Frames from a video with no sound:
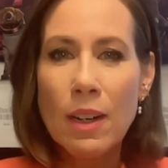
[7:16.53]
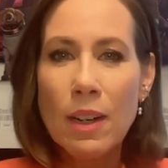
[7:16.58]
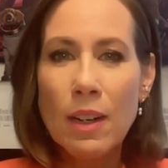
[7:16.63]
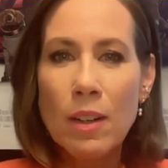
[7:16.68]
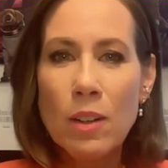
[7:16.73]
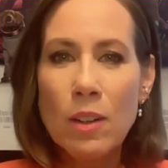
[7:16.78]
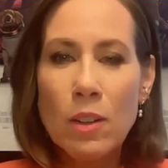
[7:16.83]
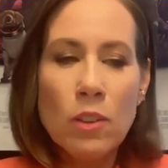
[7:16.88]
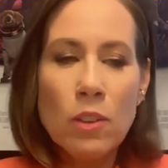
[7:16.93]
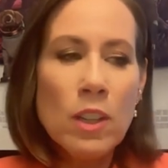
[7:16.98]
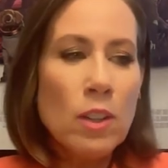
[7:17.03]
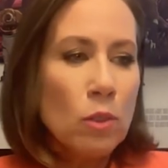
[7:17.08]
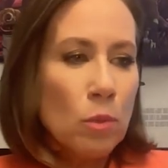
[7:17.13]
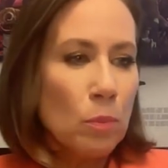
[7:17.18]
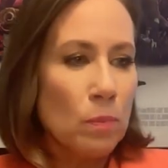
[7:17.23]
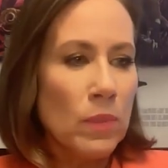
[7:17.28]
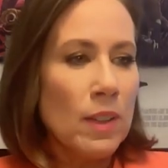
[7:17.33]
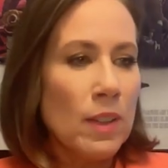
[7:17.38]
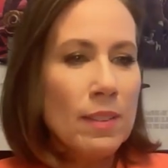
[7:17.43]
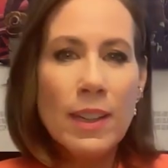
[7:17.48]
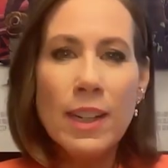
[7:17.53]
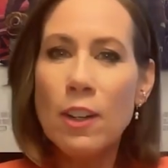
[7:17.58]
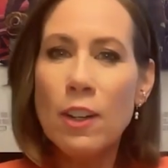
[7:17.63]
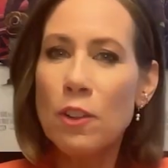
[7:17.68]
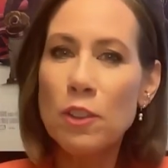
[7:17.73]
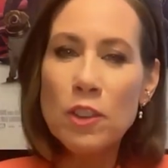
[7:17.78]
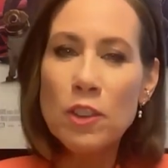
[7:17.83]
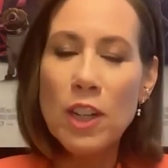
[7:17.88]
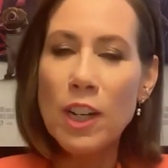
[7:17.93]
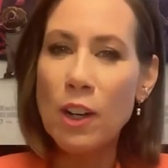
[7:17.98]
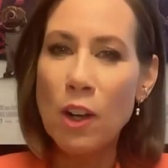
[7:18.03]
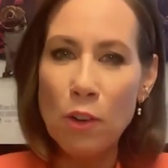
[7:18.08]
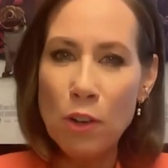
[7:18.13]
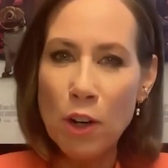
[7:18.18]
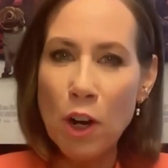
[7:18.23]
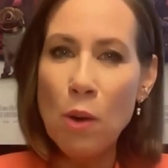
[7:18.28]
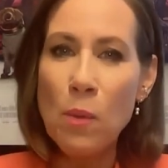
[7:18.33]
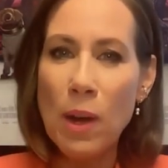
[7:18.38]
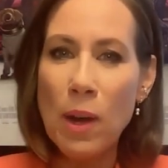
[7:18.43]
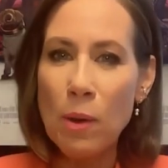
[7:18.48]
these these leaders can go
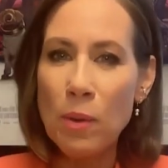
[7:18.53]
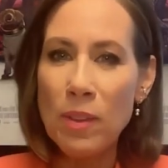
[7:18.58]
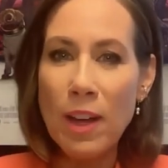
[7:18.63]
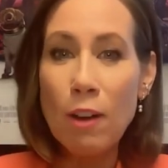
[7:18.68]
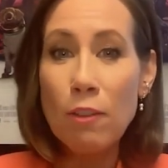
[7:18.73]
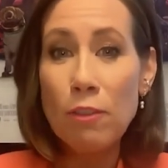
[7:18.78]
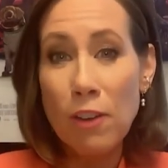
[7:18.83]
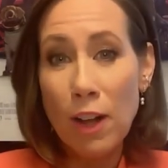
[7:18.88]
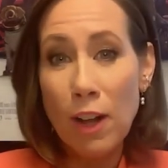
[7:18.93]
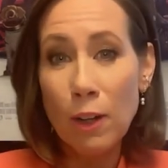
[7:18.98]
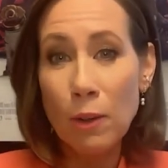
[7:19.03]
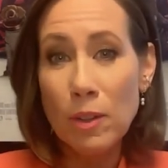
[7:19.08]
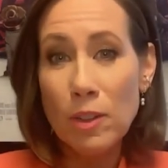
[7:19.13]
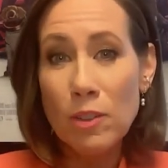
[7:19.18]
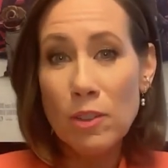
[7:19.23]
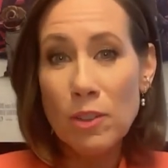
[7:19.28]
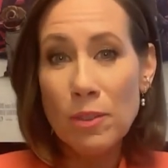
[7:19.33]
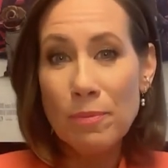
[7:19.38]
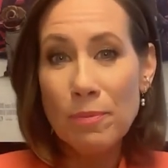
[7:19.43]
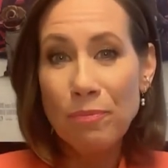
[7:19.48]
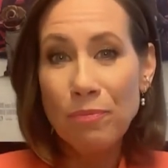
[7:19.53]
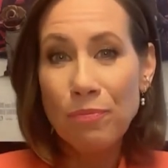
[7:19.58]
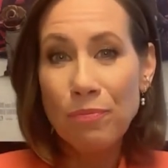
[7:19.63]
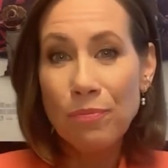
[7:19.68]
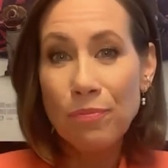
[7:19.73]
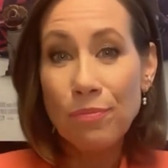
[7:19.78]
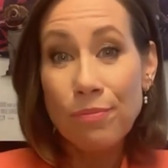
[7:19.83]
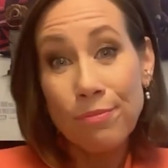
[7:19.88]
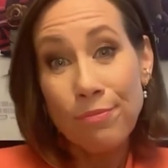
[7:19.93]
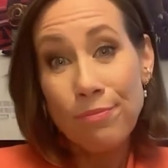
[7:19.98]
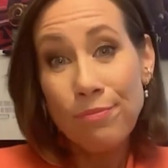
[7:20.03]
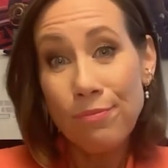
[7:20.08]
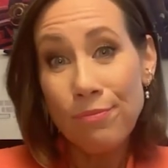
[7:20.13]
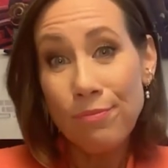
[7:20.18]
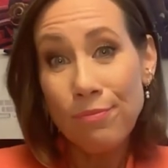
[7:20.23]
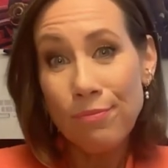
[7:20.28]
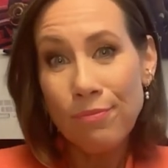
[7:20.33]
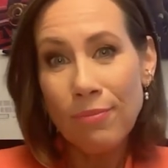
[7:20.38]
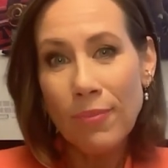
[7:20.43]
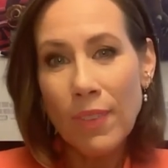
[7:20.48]
nowhere without followers
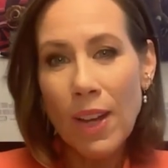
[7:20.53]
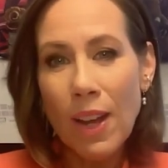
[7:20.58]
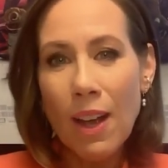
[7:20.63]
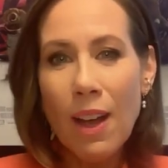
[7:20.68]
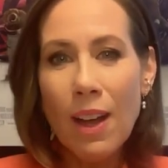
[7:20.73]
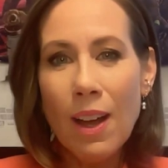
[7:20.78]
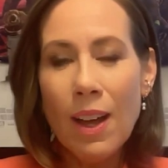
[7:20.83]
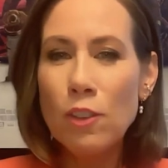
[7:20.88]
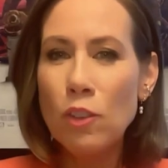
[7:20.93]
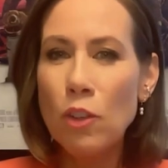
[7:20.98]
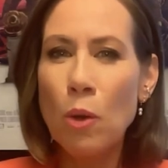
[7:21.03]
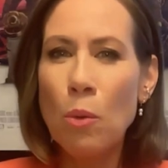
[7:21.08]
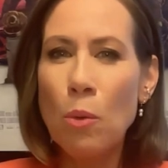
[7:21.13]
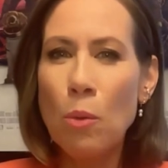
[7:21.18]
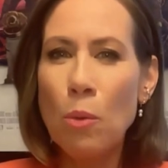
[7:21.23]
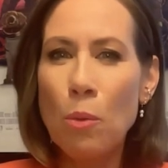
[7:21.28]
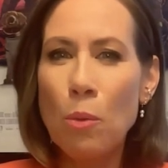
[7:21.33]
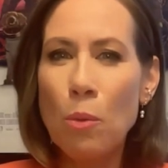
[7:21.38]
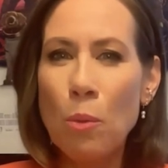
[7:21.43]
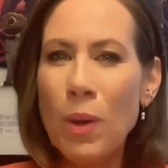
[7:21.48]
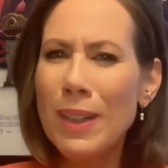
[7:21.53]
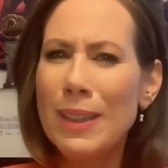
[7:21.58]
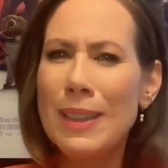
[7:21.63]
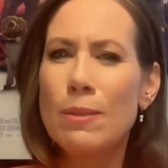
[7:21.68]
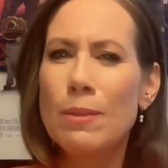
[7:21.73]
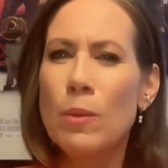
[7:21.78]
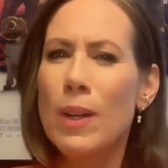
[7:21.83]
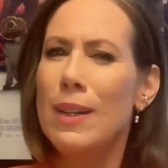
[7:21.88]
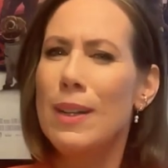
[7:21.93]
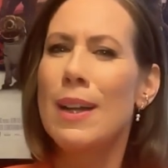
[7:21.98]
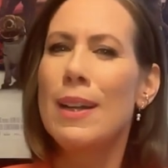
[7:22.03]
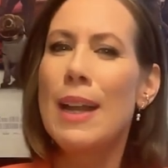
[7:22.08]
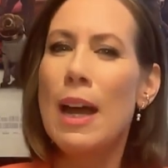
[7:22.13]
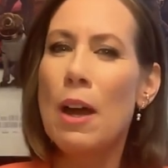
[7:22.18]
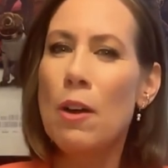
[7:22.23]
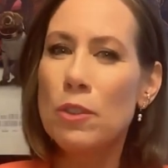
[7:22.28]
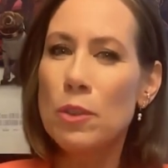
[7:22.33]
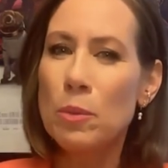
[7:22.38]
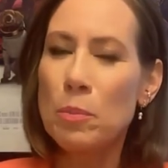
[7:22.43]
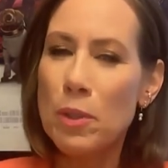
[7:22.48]
Mm-hmm. And so what what
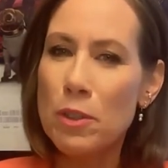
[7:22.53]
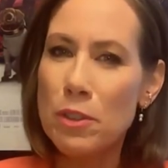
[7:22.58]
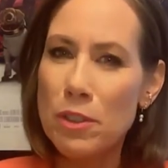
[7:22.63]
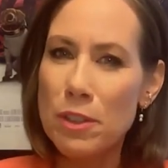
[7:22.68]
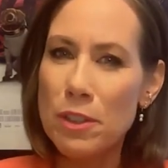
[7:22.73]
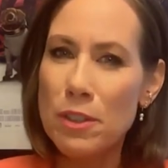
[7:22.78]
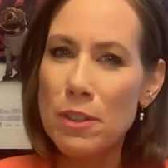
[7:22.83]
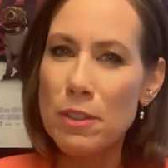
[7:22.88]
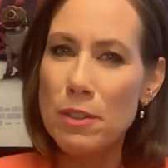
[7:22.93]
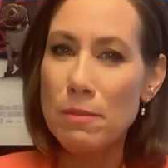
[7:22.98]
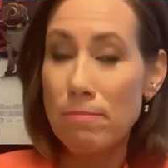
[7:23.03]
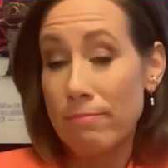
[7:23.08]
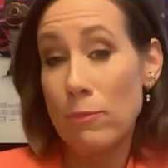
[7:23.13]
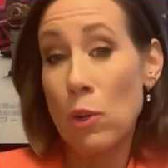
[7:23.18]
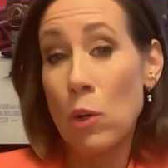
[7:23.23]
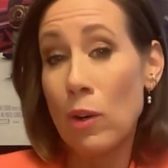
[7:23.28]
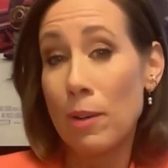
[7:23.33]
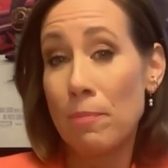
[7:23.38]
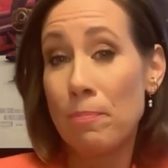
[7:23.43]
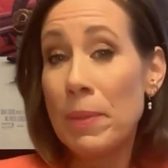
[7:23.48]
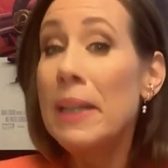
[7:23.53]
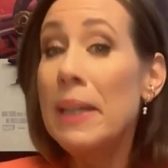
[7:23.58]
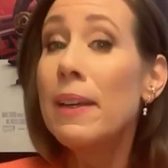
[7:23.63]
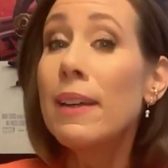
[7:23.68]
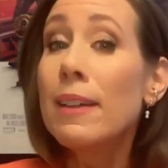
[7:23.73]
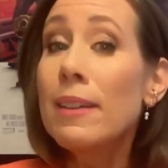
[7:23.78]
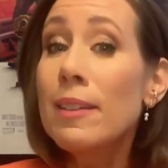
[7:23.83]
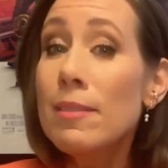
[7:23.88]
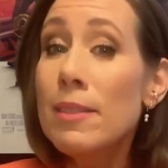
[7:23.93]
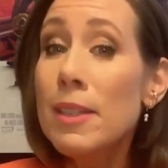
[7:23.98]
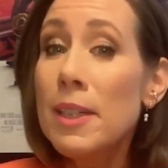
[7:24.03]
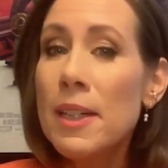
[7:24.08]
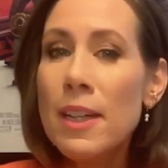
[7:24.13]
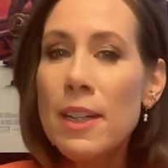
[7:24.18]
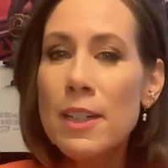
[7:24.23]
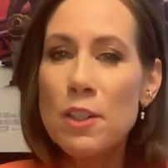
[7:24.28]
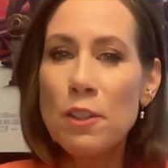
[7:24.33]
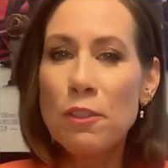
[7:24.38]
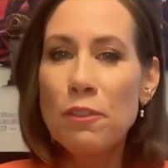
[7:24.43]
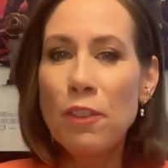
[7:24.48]
allows a person or a being
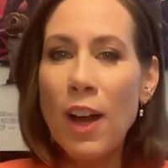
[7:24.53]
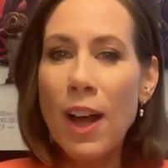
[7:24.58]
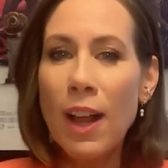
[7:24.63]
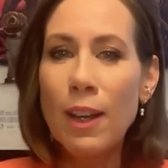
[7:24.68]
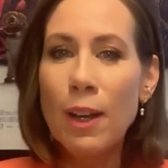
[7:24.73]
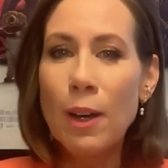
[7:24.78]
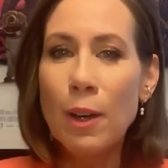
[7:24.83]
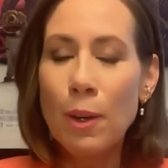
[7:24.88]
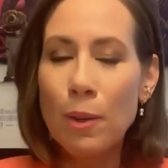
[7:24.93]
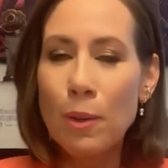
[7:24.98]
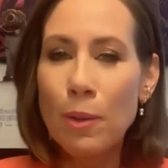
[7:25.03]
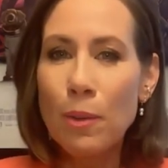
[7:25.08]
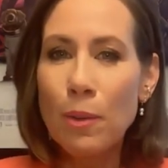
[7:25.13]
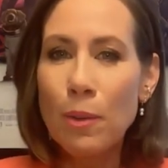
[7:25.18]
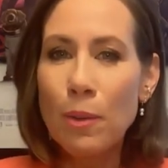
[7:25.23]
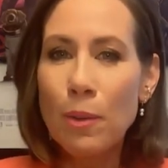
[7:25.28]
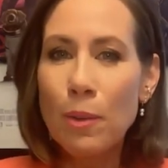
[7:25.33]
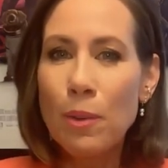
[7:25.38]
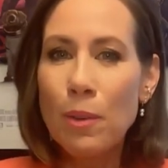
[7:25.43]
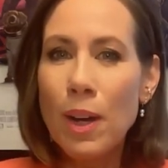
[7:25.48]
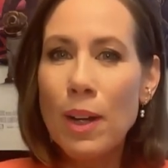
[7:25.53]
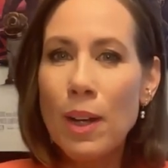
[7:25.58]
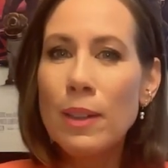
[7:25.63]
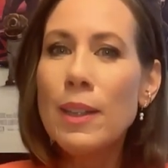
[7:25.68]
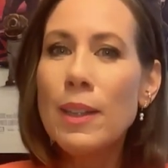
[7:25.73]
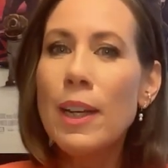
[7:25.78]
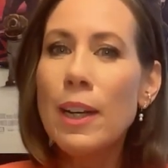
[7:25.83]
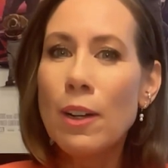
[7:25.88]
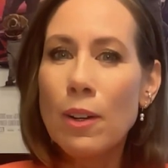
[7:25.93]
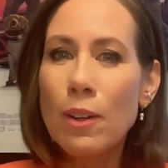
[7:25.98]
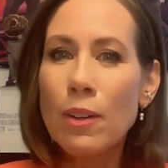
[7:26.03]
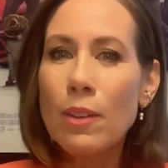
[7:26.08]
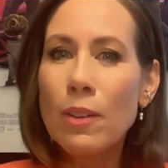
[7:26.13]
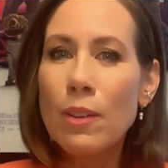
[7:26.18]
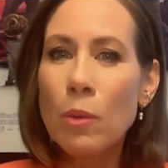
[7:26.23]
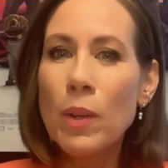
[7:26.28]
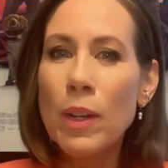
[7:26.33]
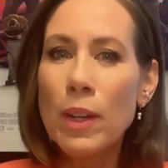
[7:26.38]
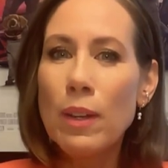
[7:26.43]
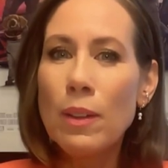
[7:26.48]
to follow a leader,
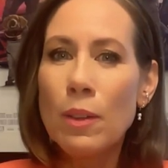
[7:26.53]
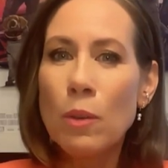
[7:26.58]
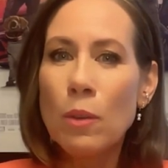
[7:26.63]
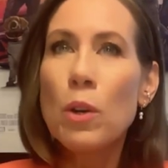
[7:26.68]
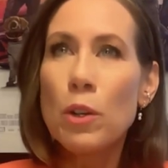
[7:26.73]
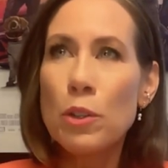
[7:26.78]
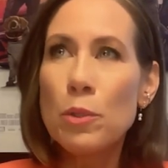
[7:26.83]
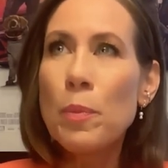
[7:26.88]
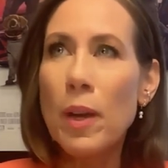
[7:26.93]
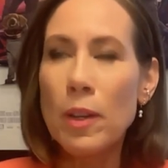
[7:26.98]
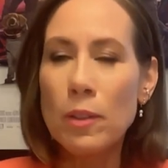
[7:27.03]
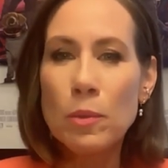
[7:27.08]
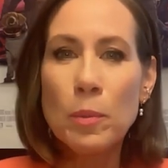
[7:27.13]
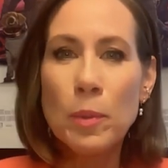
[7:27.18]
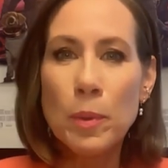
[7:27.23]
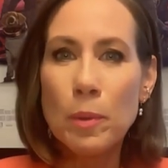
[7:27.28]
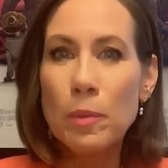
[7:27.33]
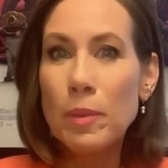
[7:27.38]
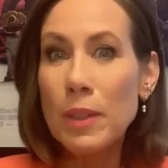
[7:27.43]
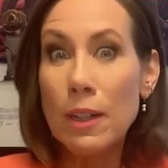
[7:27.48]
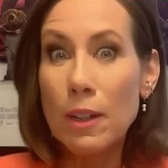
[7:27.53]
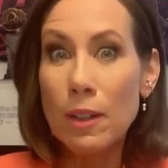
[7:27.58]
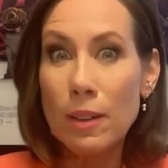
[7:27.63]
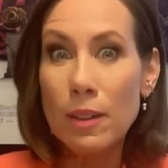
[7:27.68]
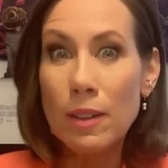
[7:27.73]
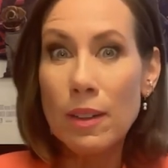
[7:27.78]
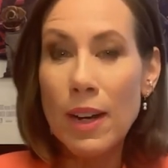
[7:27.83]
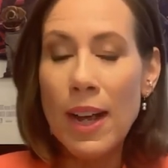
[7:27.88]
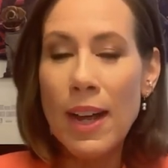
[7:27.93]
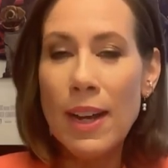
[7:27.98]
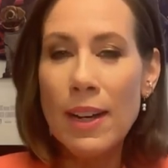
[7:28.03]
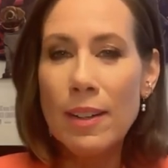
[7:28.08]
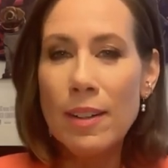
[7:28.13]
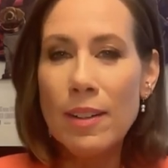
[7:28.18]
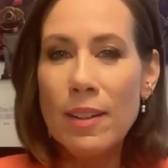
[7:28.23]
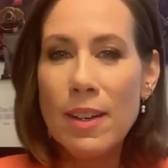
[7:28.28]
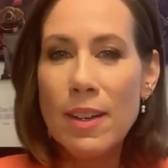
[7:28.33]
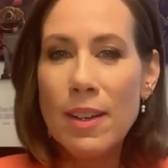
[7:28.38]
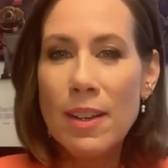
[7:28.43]
the, the worst possible leader? And